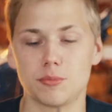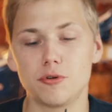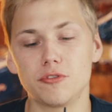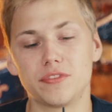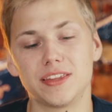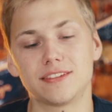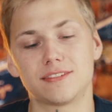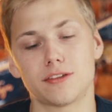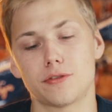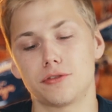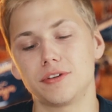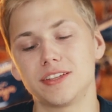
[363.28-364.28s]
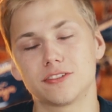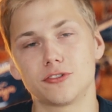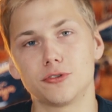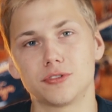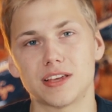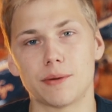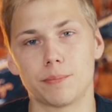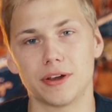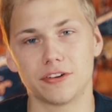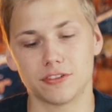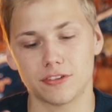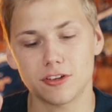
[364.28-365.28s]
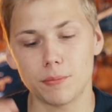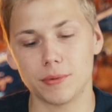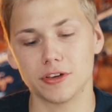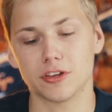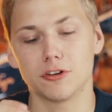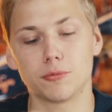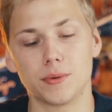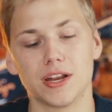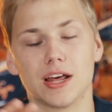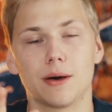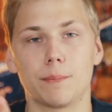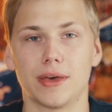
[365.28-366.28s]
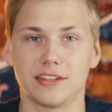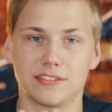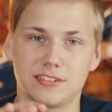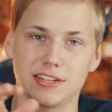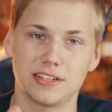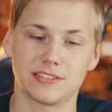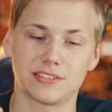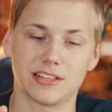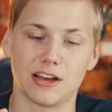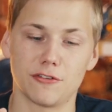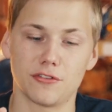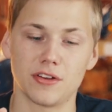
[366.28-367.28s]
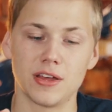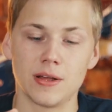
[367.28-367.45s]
remove these 3 screws up here on the top, you can open it up and change stuff.